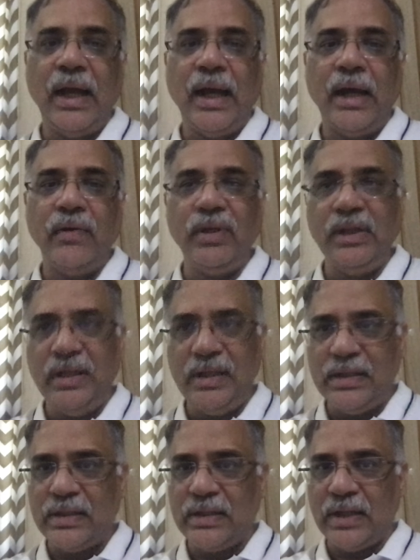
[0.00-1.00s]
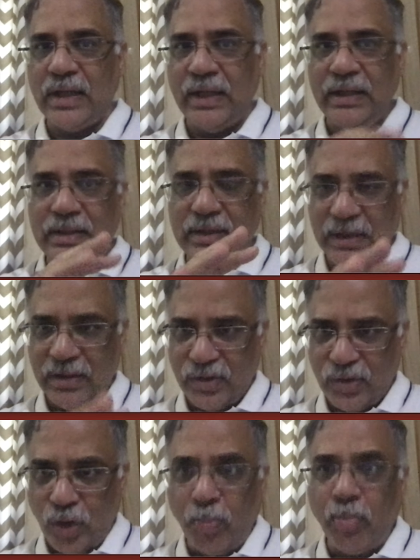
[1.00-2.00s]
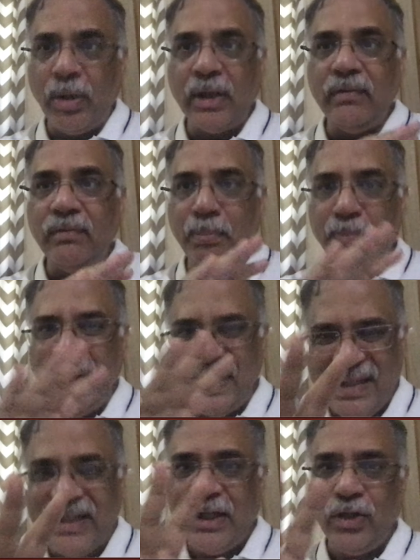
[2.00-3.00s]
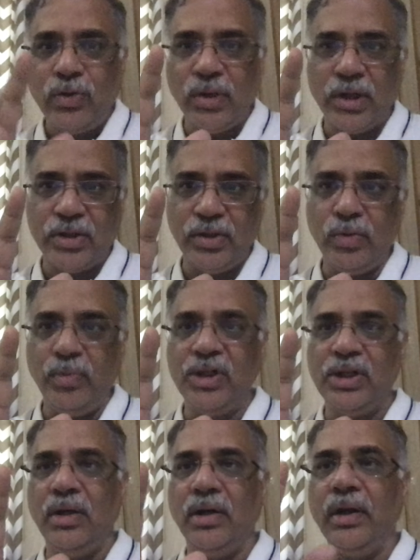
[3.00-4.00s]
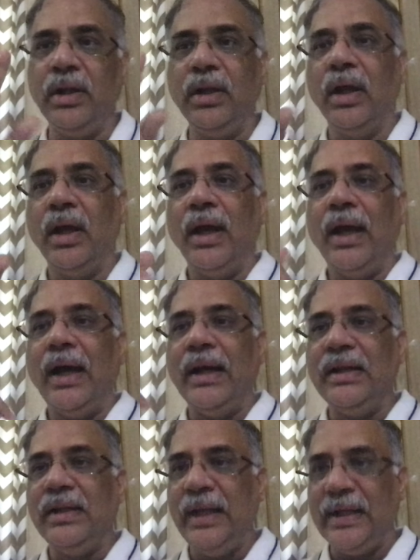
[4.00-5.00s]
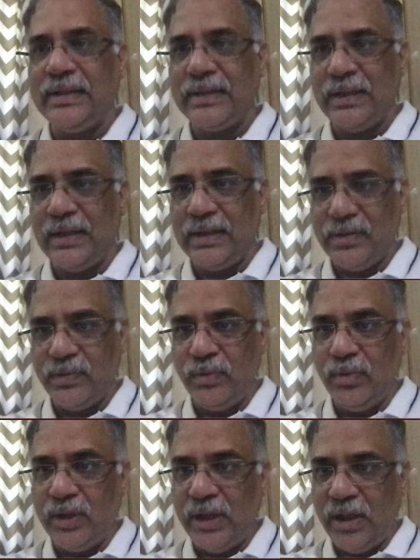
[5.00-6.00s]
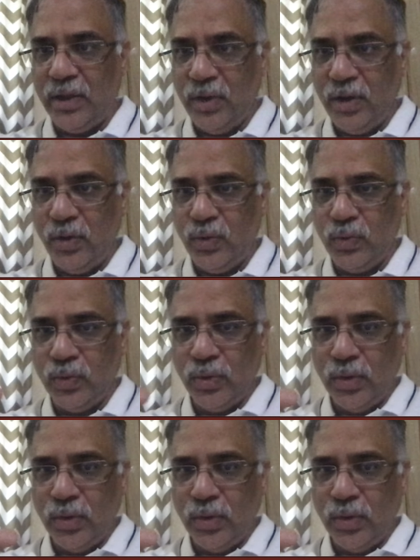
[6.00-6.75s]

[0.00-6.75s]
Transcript: And with this, I stop my basic introduction to machine learning. And in the next class, we will get into